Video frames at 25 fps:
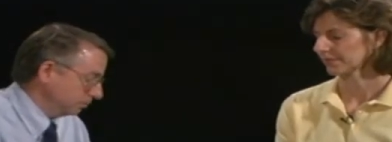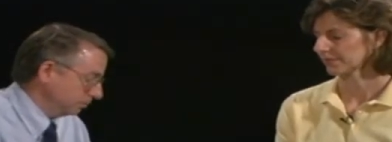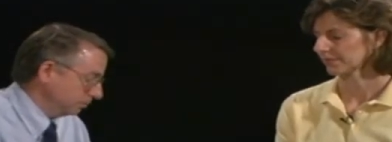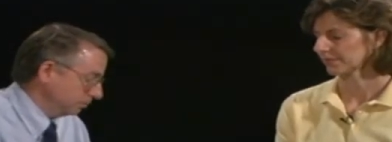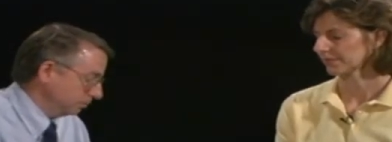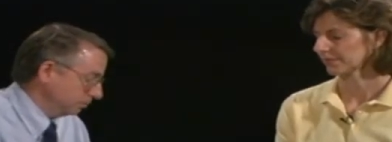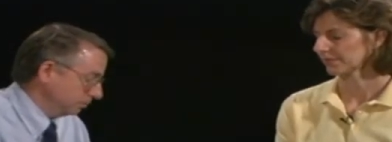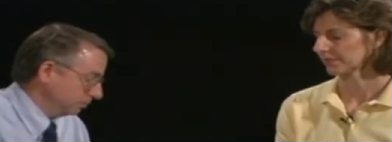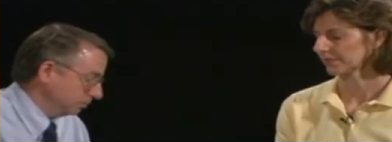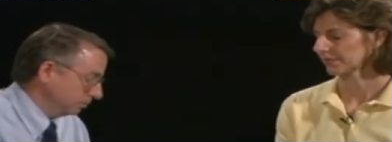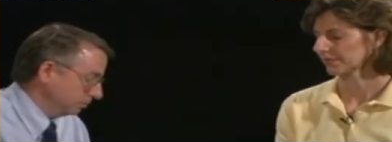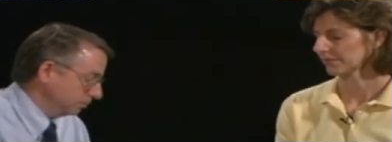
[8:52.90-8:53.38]

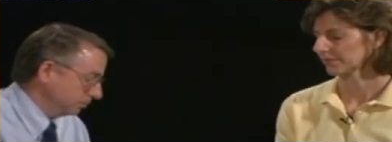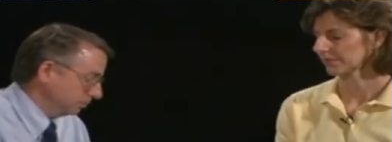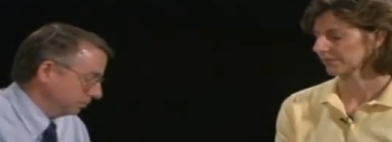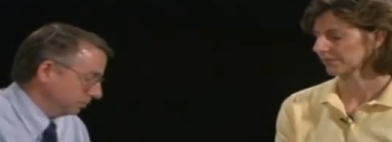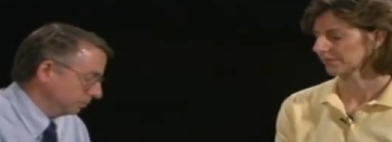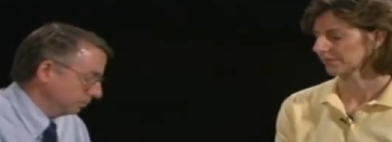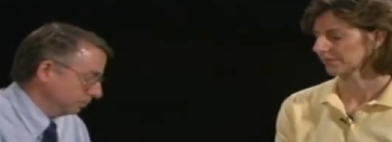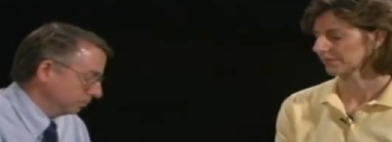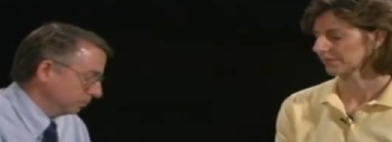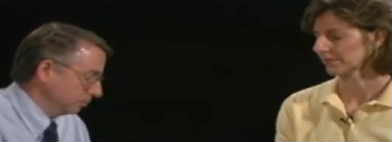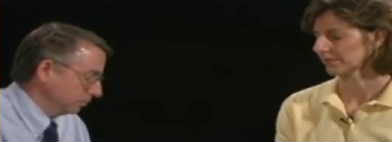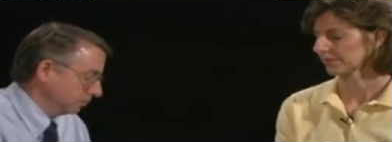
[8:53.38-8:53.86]

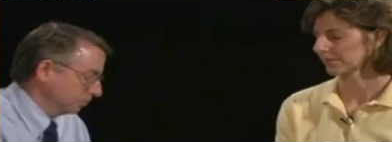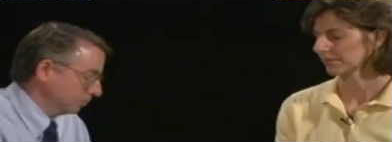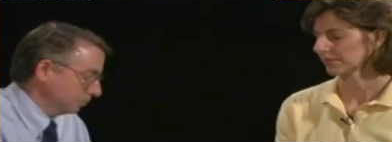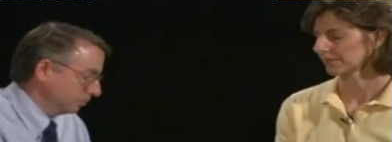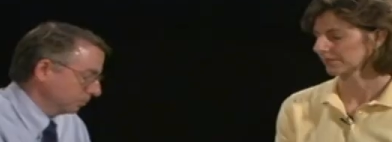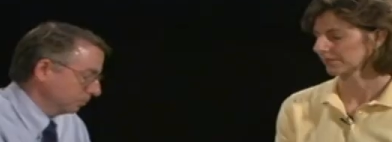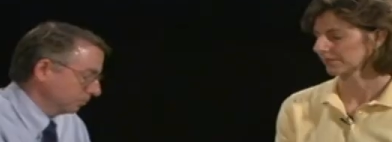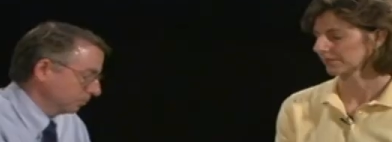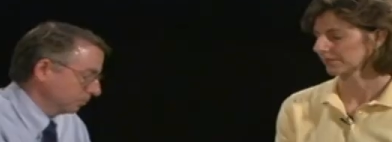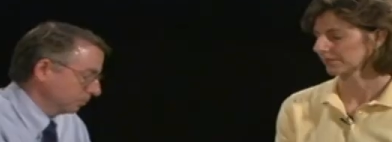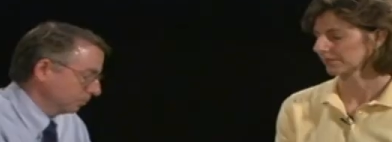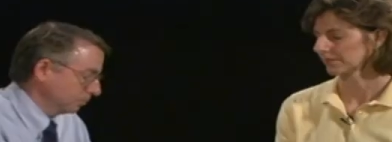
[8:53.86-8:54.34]

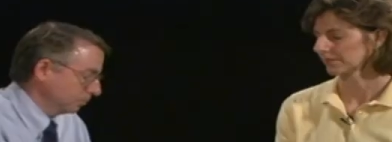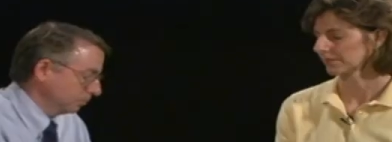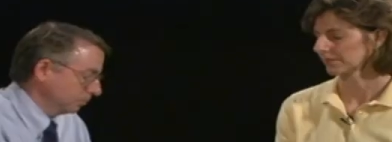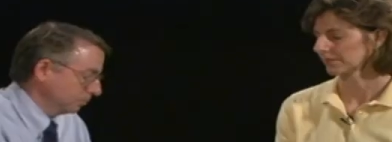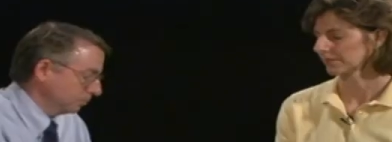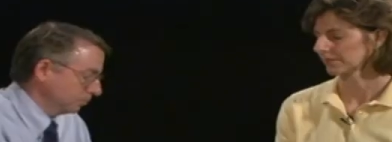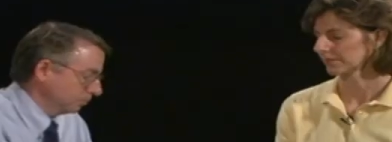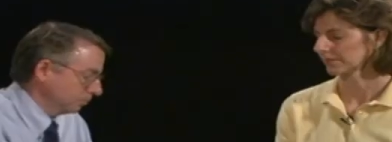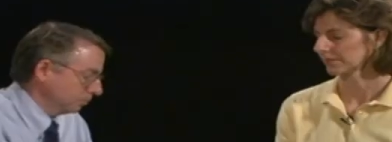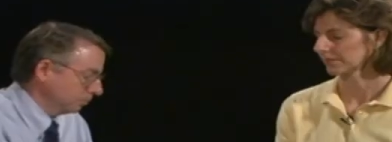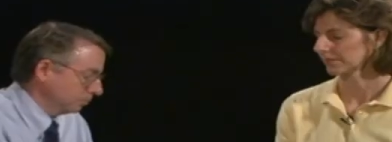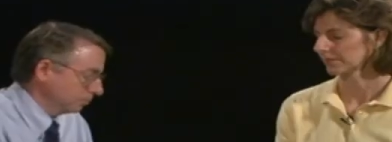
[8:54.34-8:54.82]

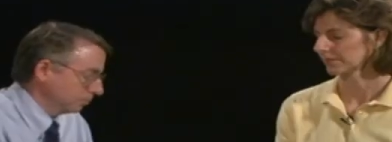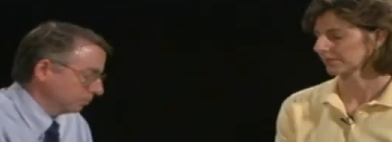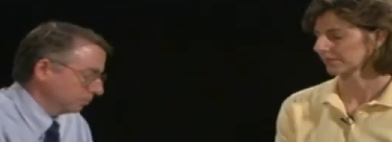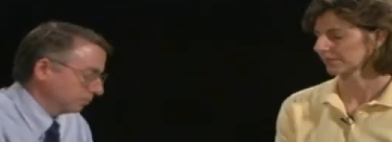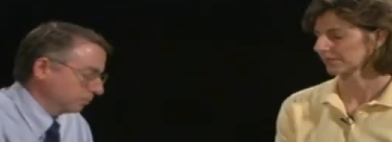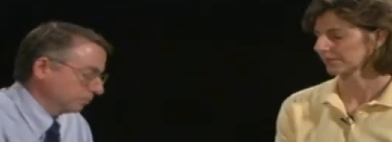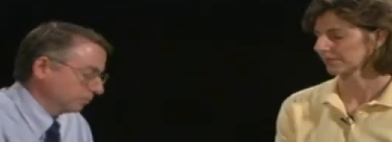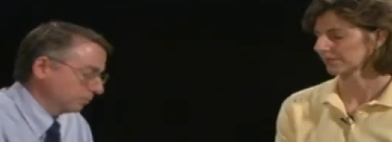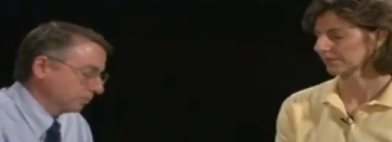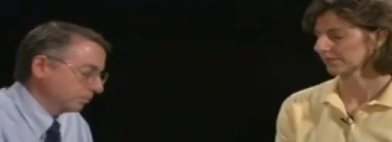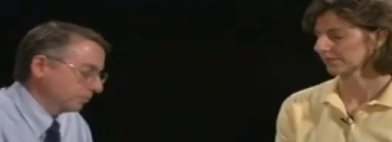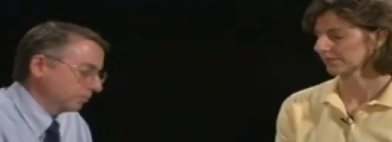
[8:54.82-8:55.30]

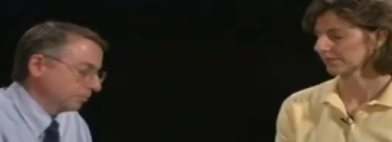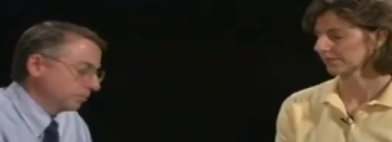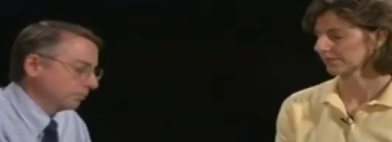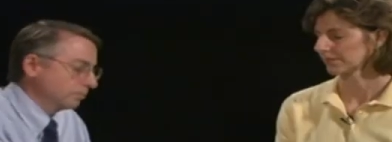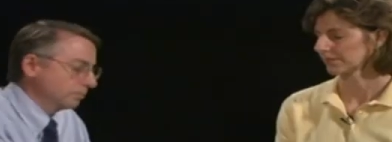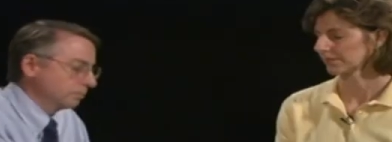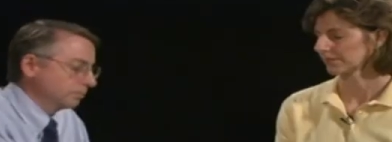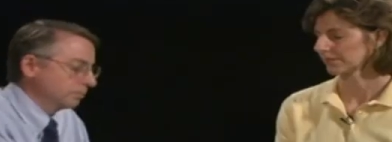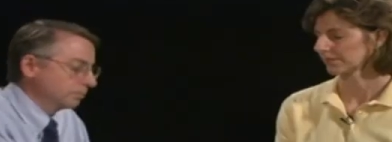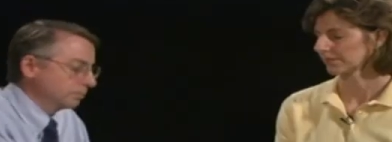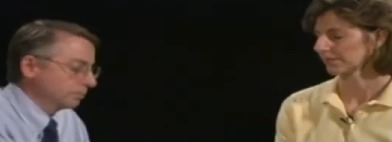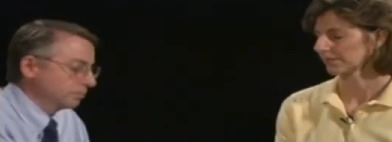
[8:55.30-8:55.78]

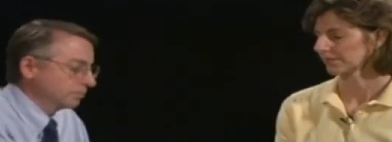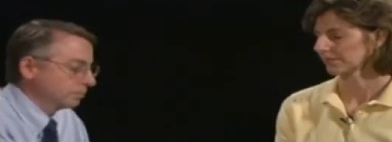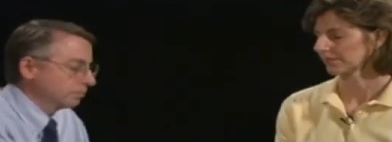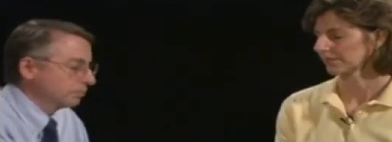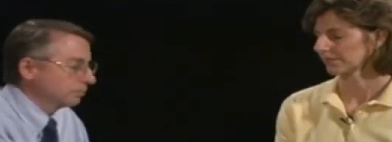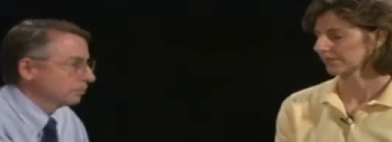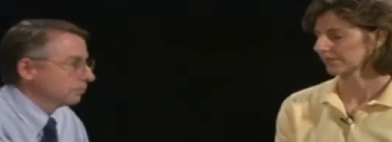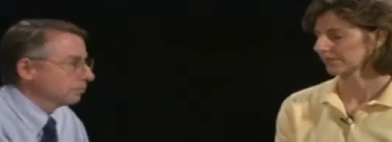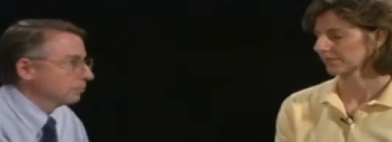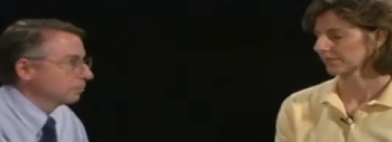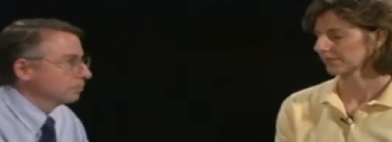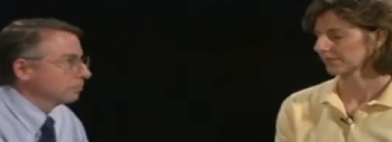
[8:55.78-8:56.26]

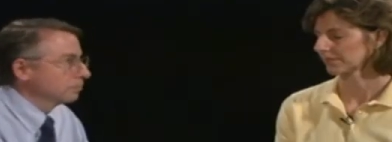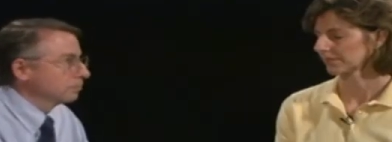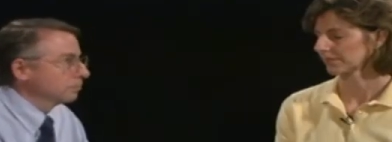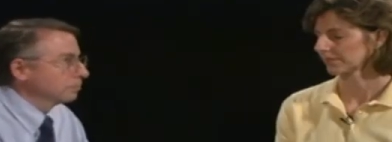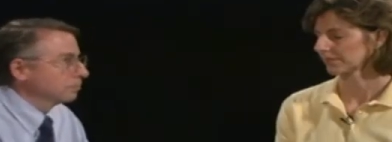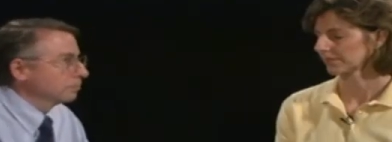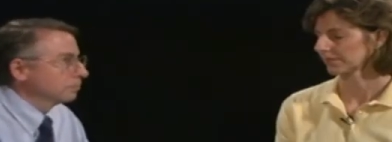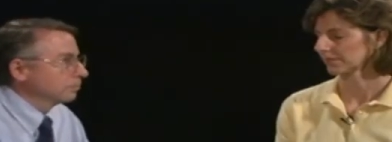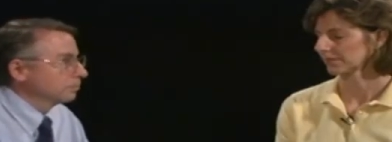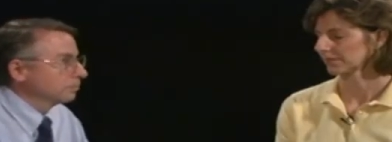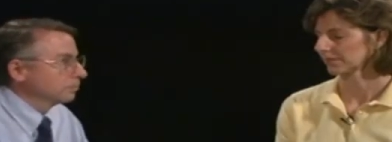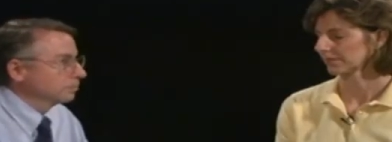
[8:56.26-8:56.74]
No one is speaking in this clip.